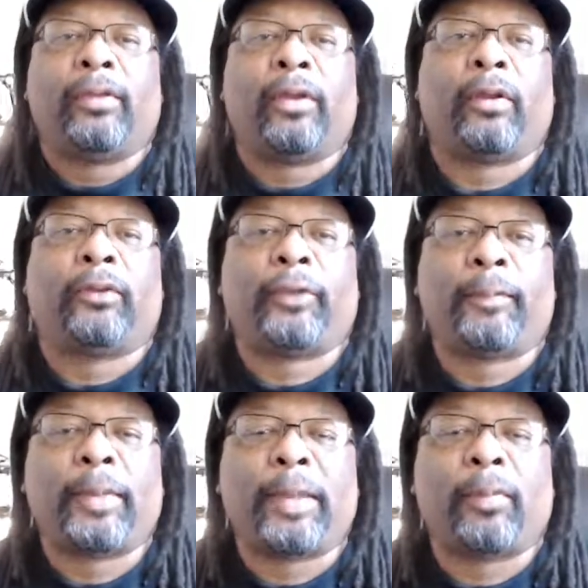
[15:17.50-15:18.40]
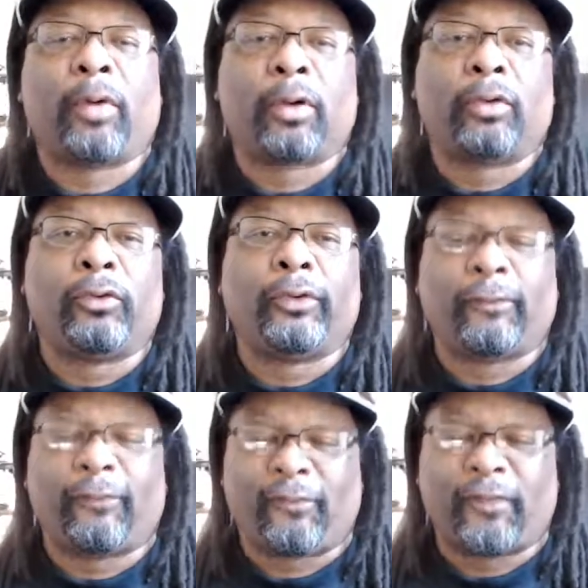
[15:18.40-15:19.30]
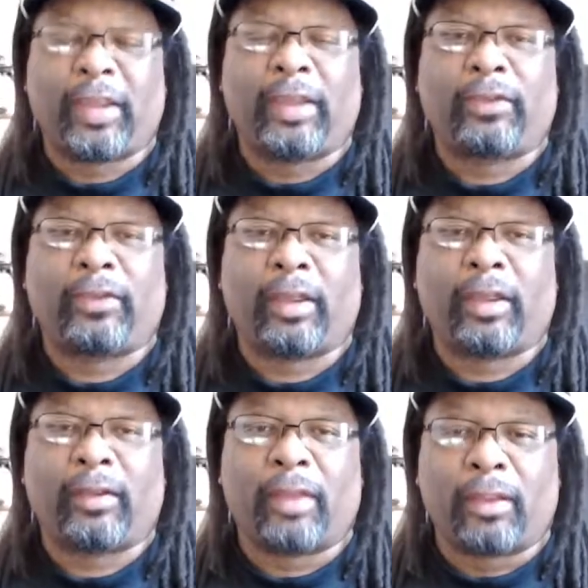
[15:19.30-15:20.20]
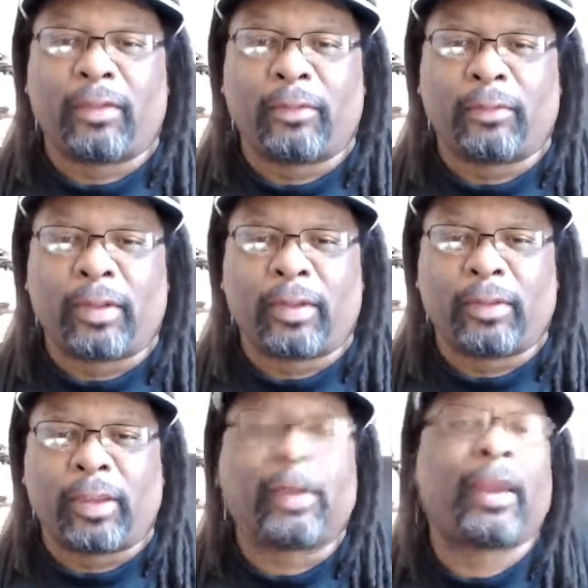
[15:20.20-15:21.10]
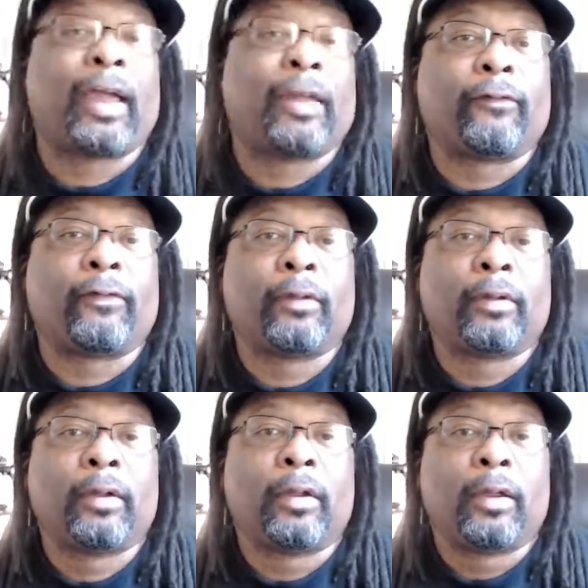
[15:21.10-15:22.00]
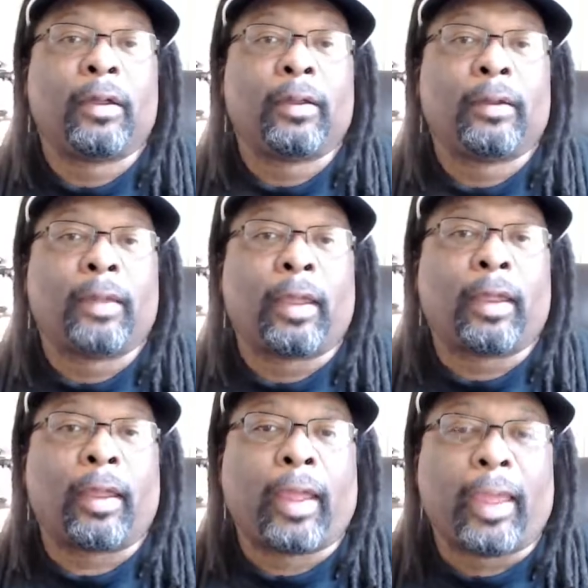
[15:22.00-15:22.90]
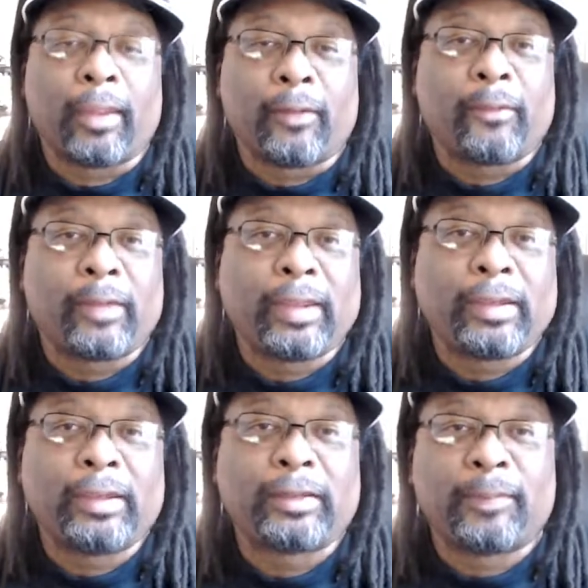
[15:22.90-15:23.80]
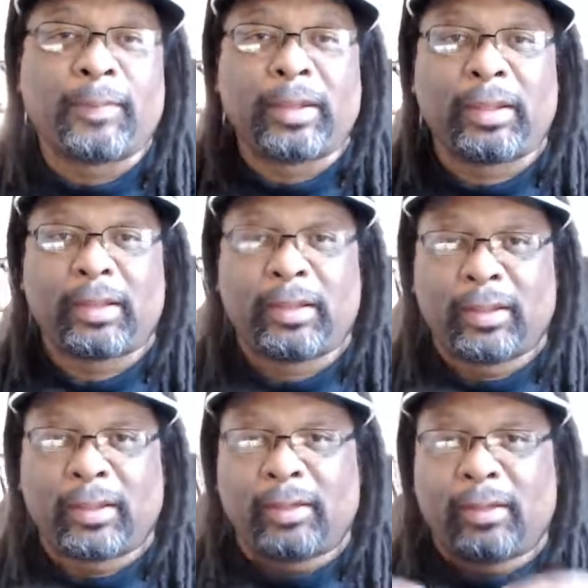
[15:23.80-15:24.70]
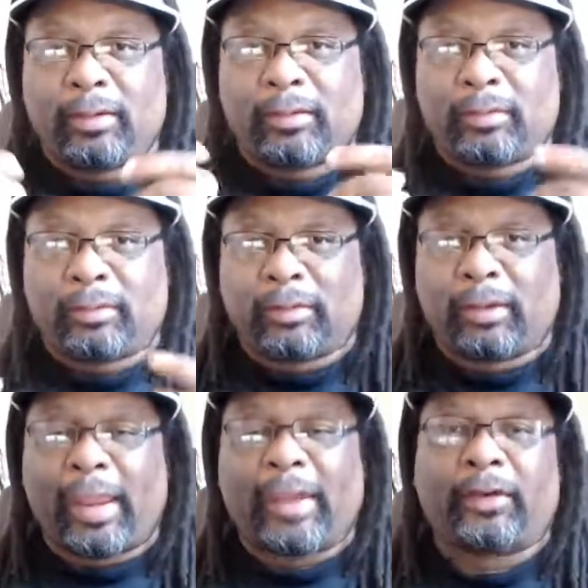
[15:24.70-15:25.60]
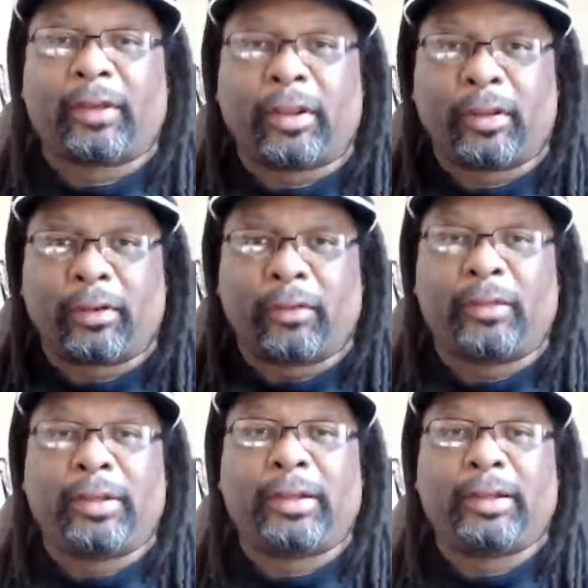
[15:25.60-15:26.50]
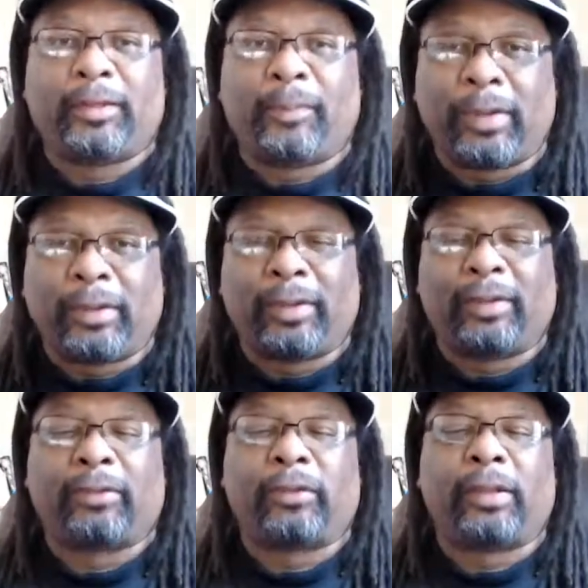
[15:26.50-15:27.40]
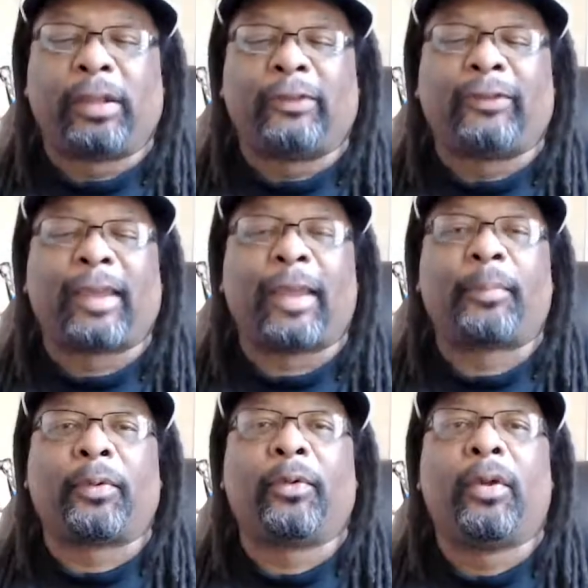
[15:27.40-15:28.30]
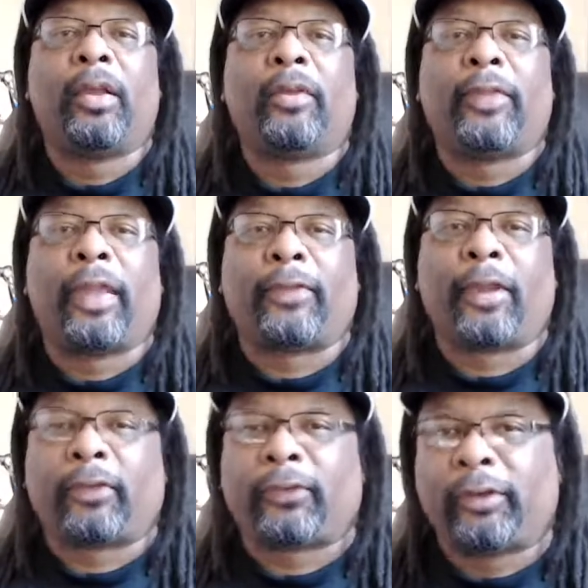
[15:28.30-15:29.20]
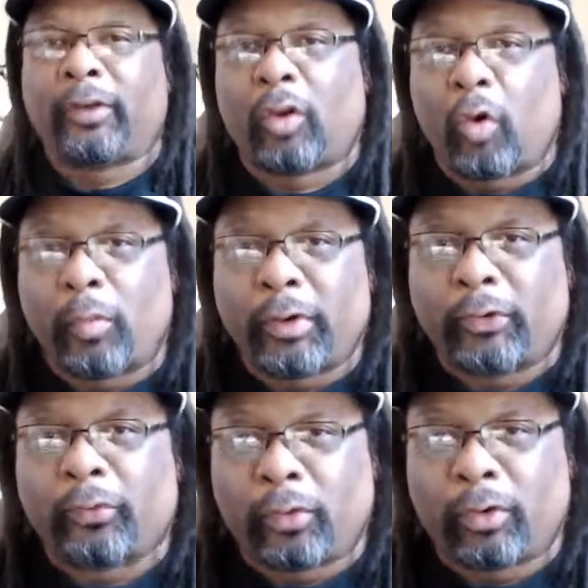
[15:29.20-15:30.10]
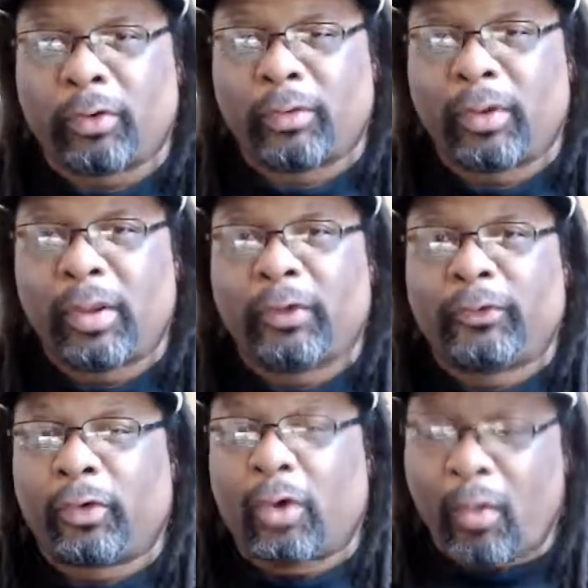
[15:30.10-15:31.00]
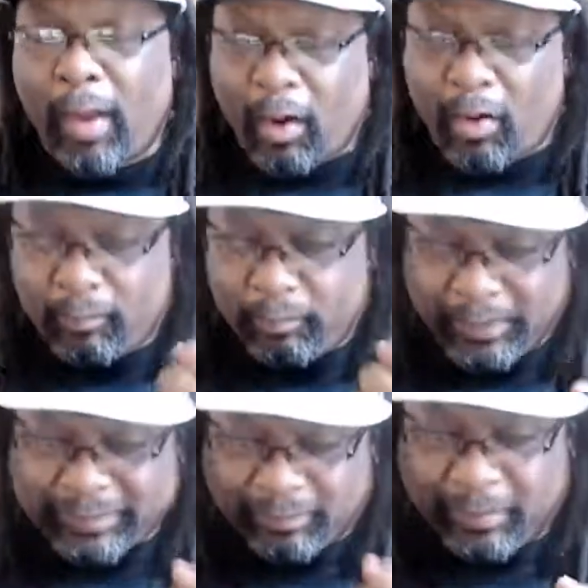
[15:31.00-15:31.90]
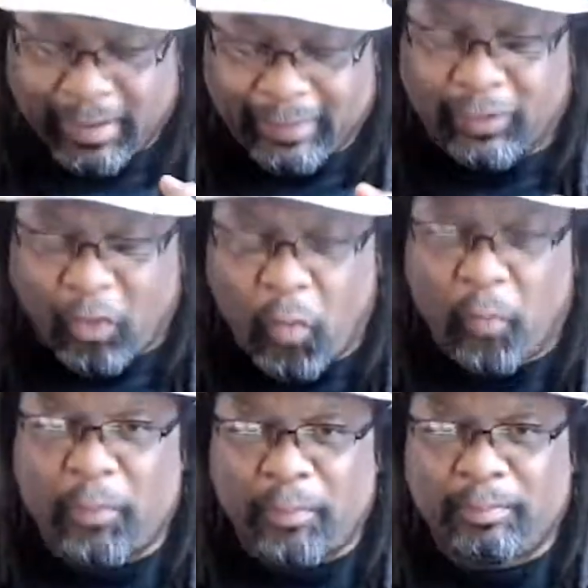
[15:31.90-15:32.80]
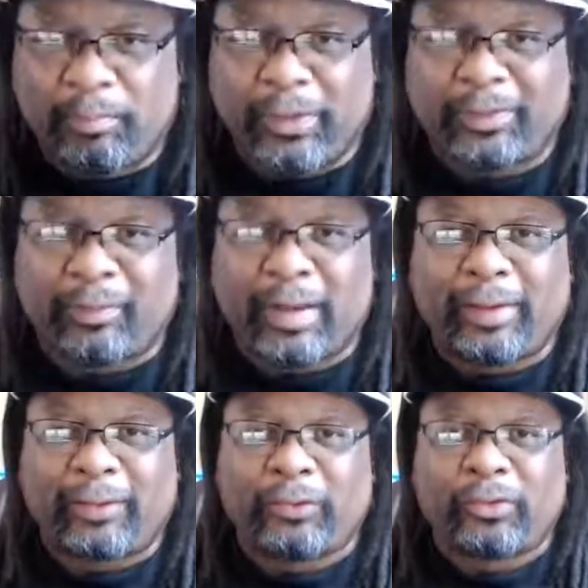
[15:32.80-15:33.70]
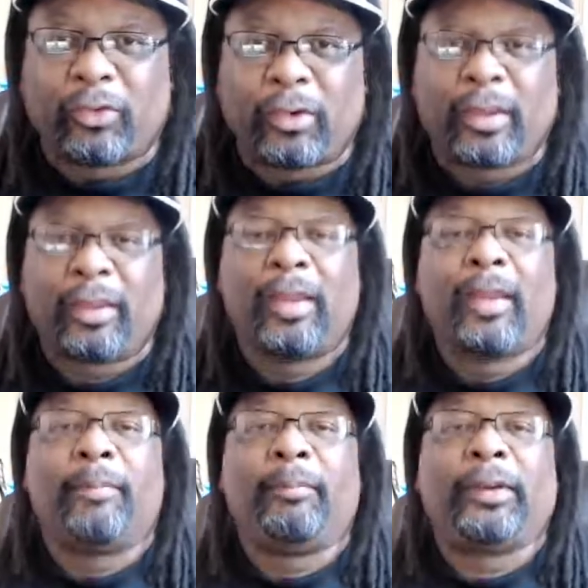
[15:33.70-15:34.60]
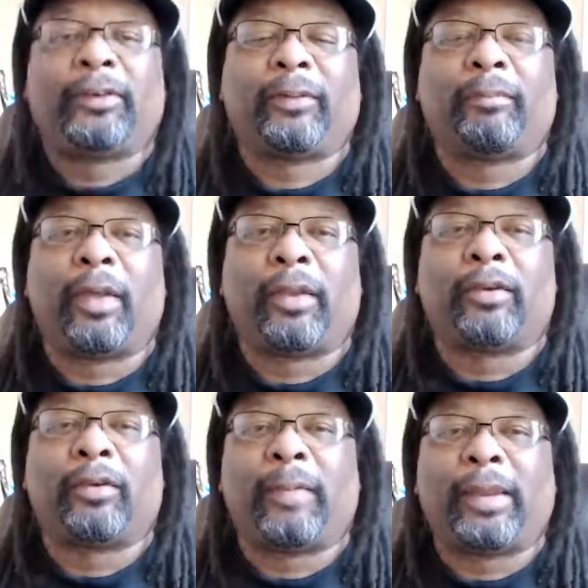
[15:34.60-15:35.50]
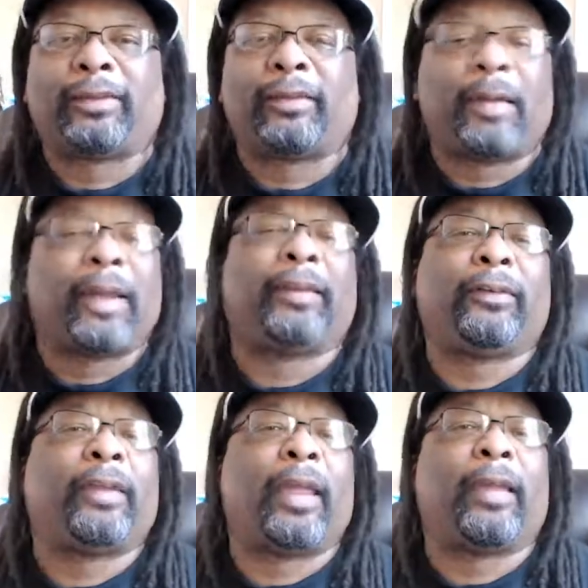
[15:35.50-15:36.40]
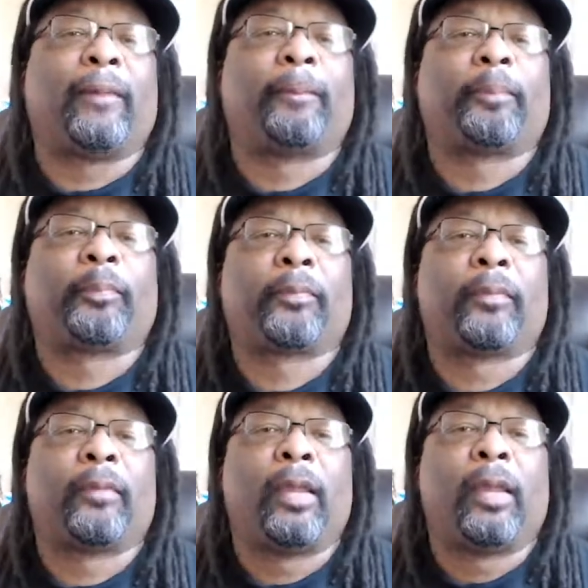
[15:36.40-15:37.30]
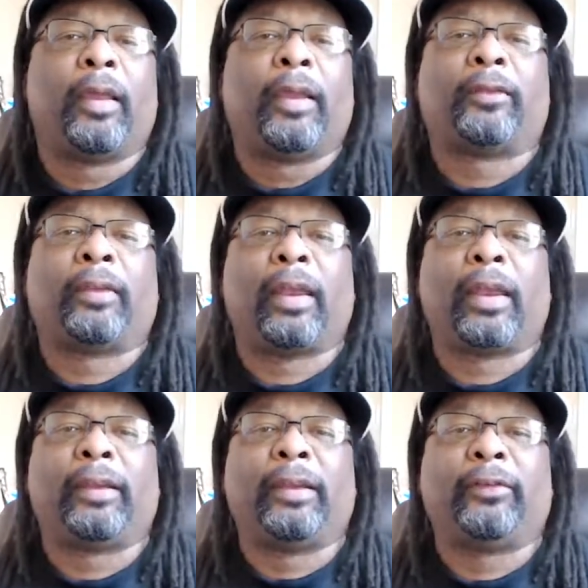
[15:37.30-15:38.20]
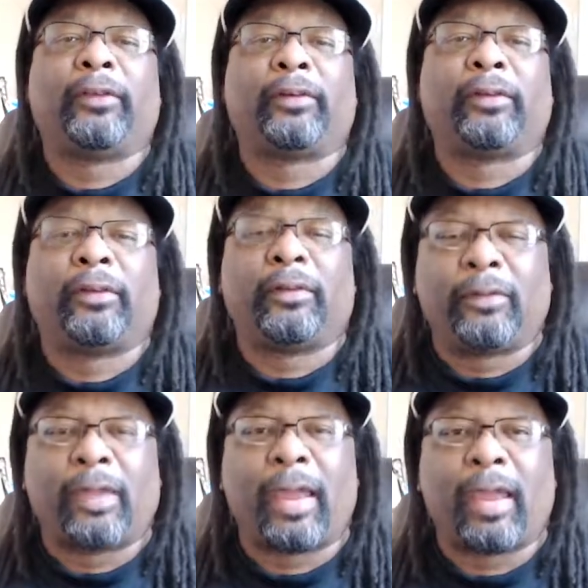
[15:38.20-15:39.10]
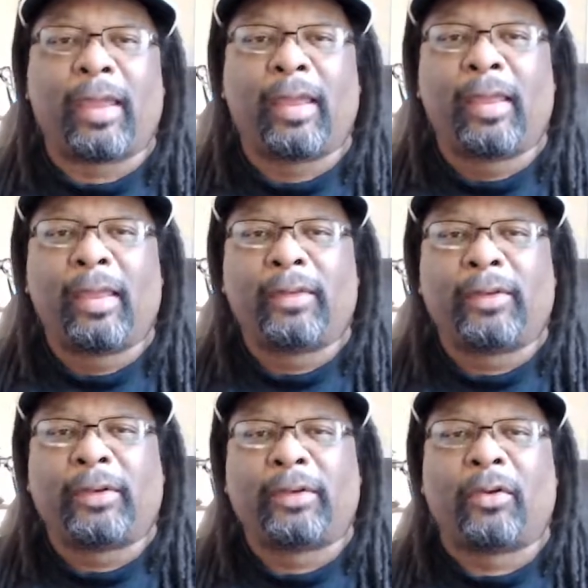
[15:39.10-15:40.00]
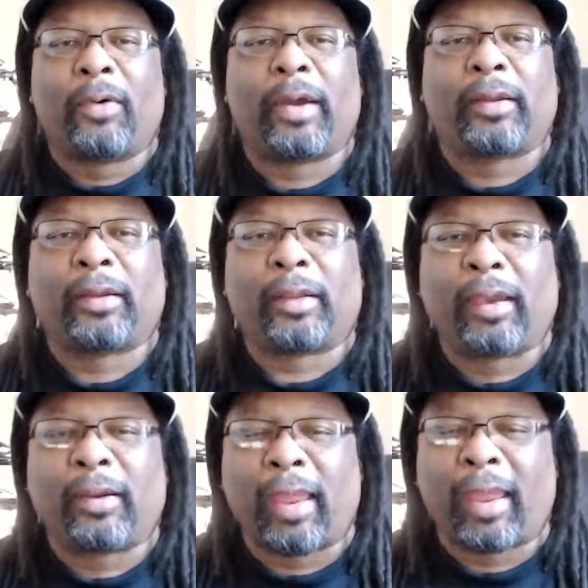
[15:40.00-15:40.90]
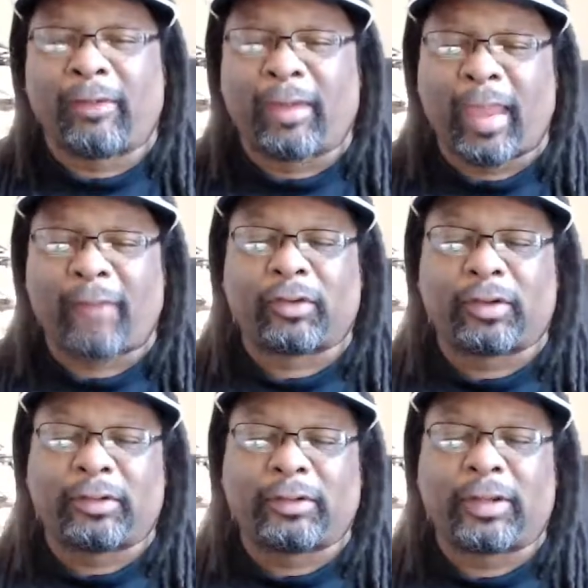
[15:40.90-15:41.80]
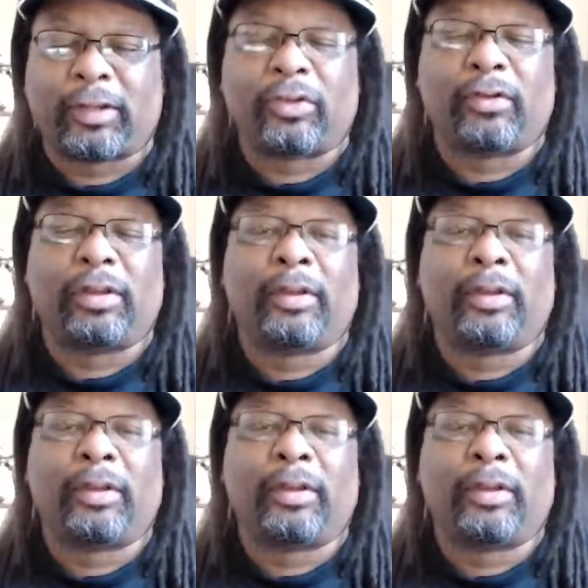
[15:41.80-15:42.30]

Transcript: some people are losing faith in life. Hey, we need to be the light on the hill. We need to be the example that there is still hope in this world. So go out, be somebody's hope, be somebody's joy, make somebody's day. It's a lot easier to do that than to go out and have to continually